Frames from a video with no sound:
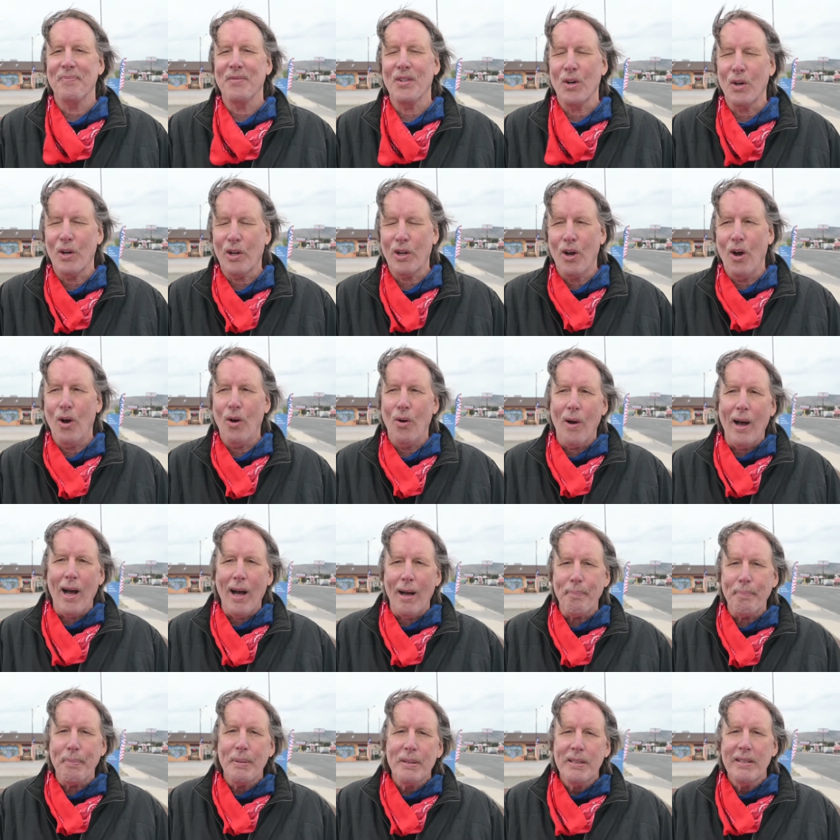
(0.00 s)
or
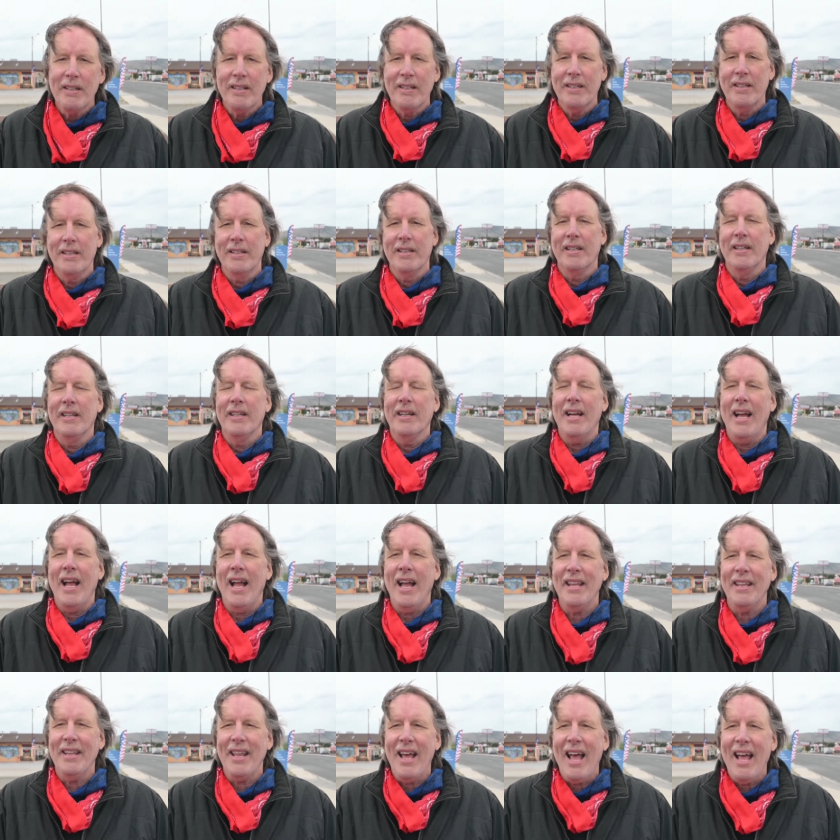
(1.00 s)
co-op,
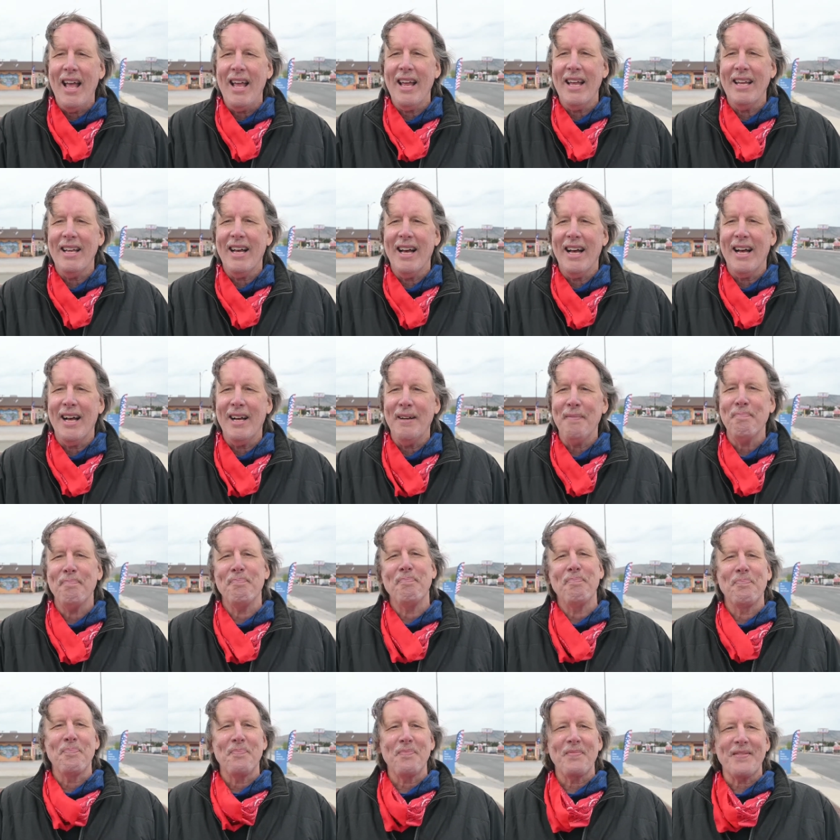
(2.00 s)
and they,
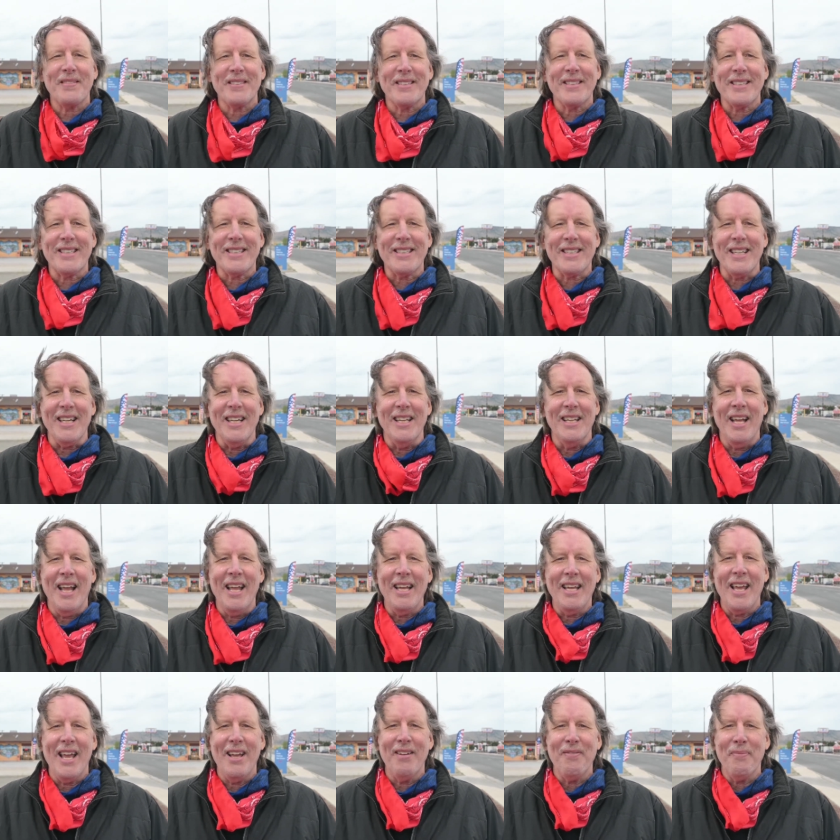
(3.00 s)
uh,
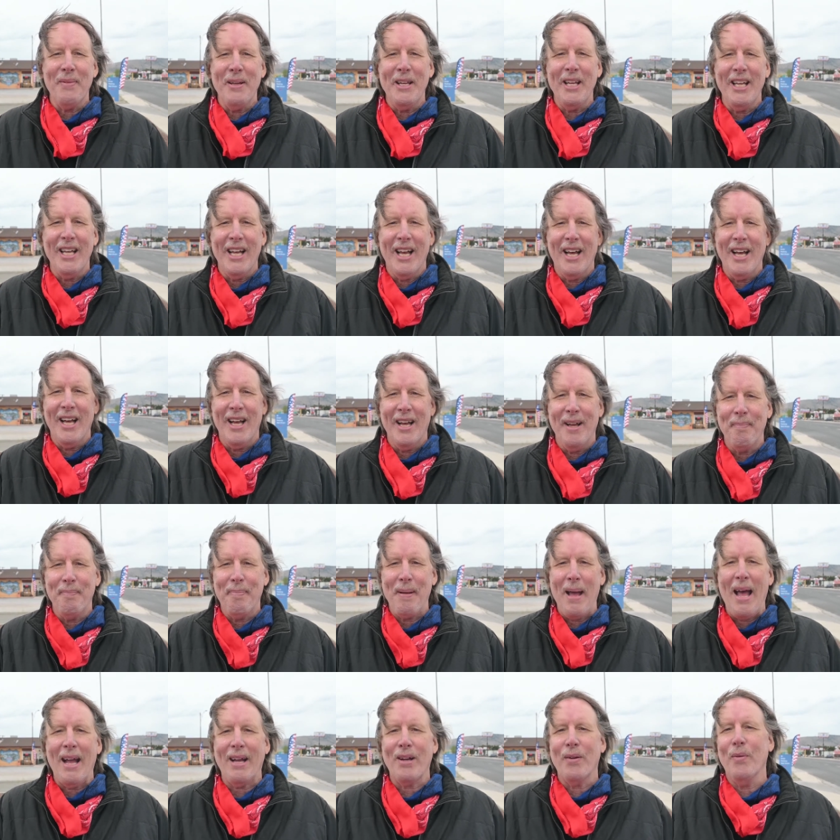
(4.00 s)
they gave me a
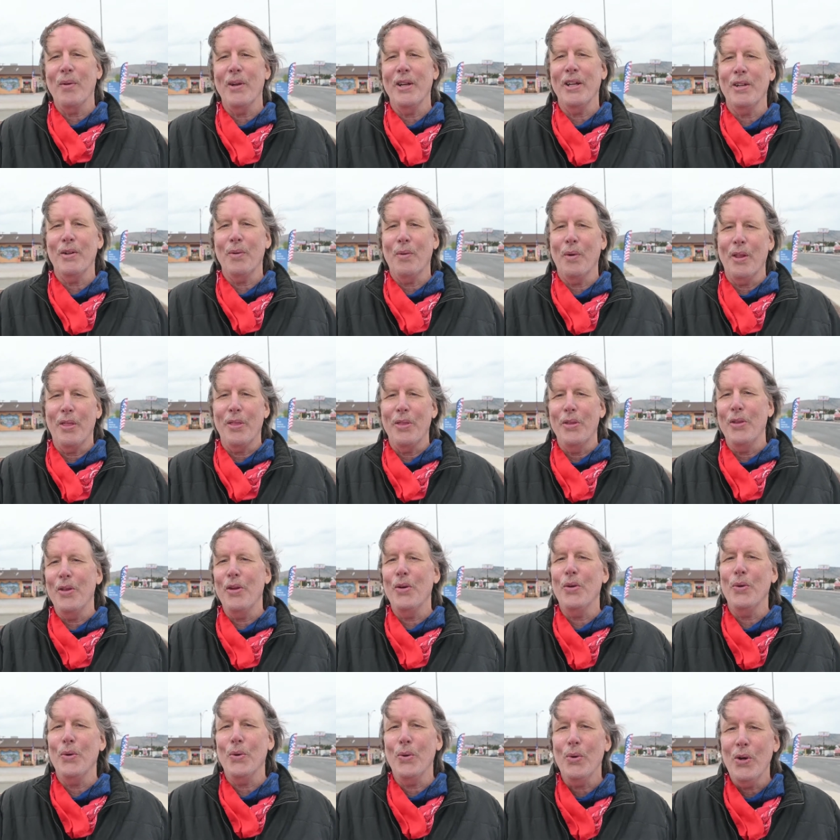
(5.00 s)
back wheel with
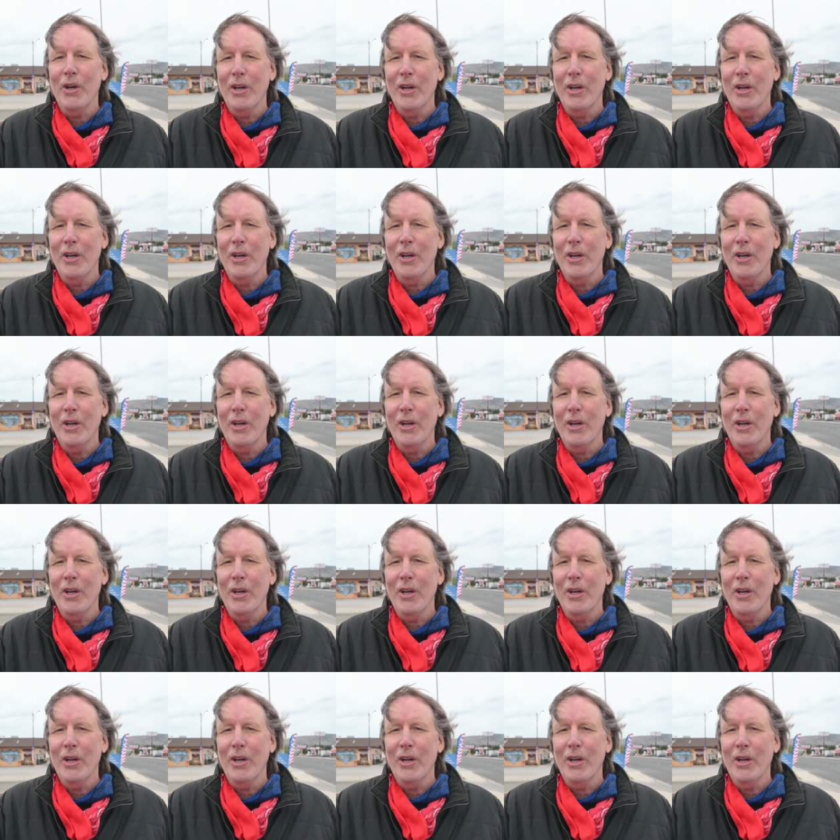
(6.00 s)
new